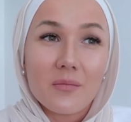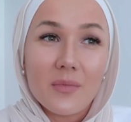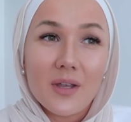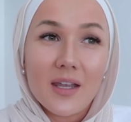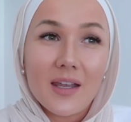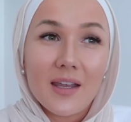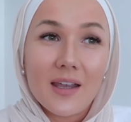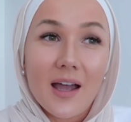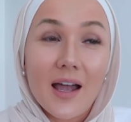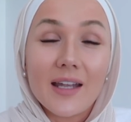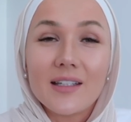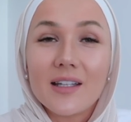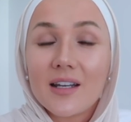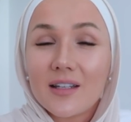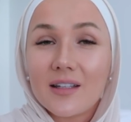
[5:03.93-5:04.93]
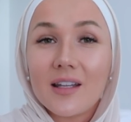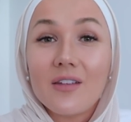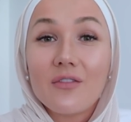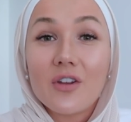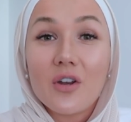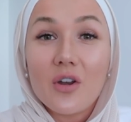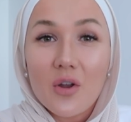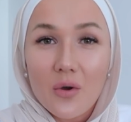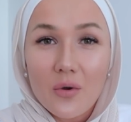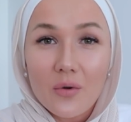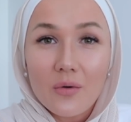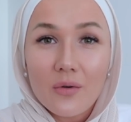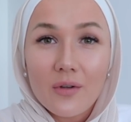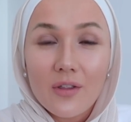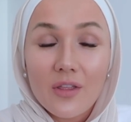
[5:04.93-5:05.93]
me, I didn't even
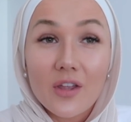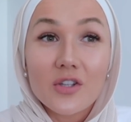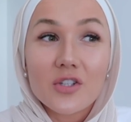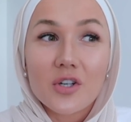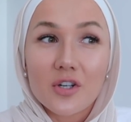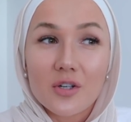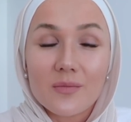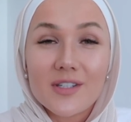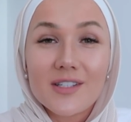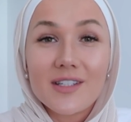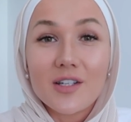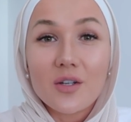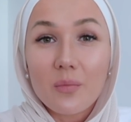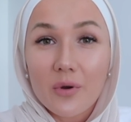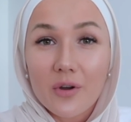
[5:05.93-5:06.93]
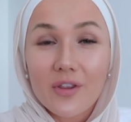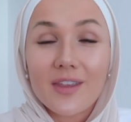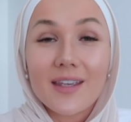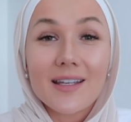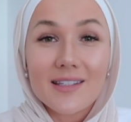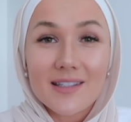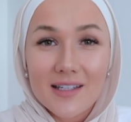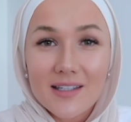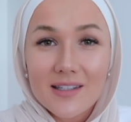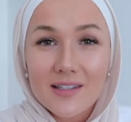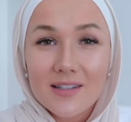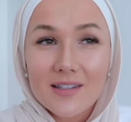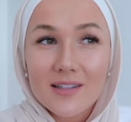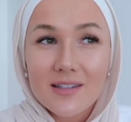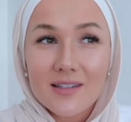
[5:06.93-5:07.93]
know the term stillbirth
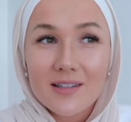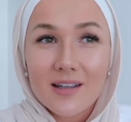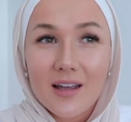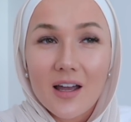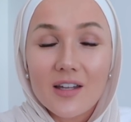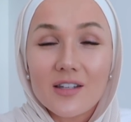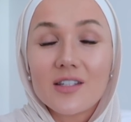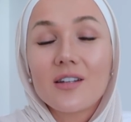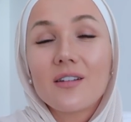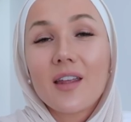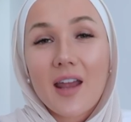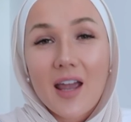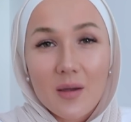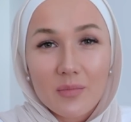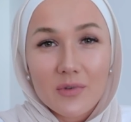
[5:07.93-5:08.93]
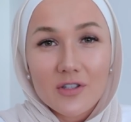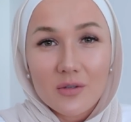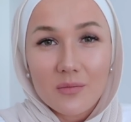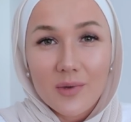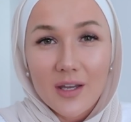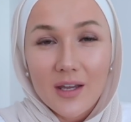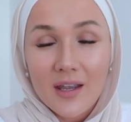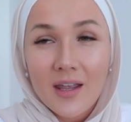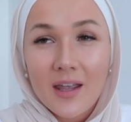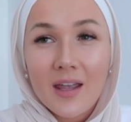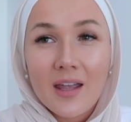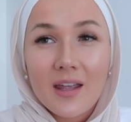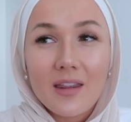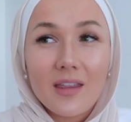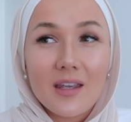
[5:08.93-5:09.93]
exists until it happened to me.
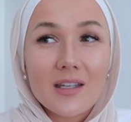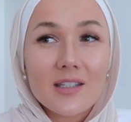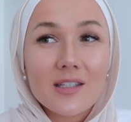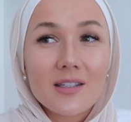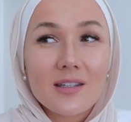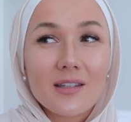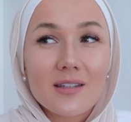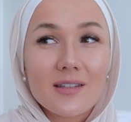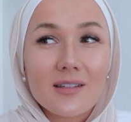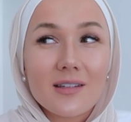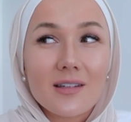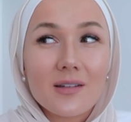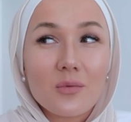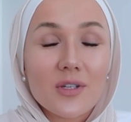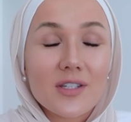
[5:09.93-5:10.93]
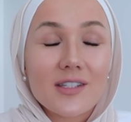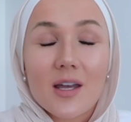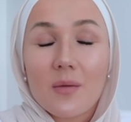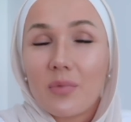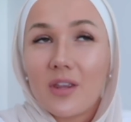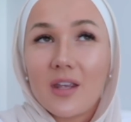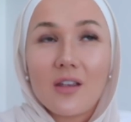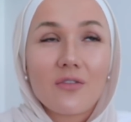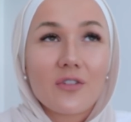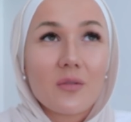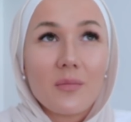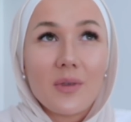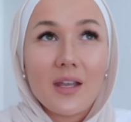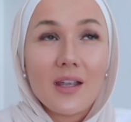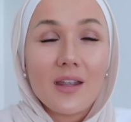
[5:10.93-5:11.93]
This was something for
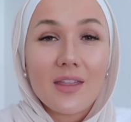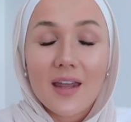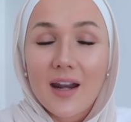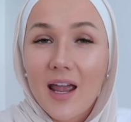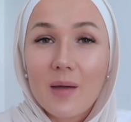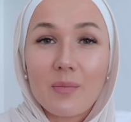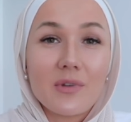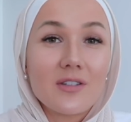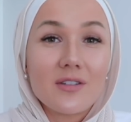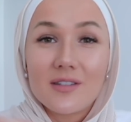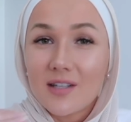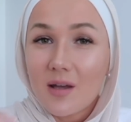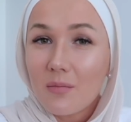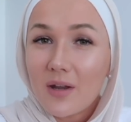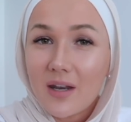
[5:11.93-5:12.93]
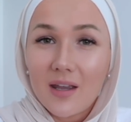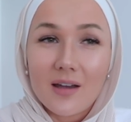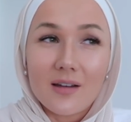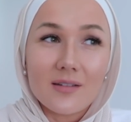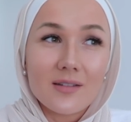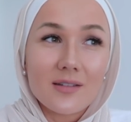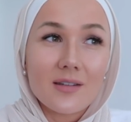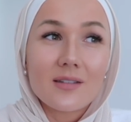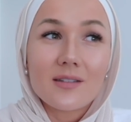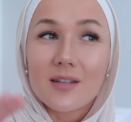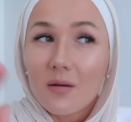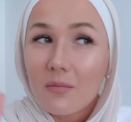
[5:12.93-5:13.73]
me that happened to somebody else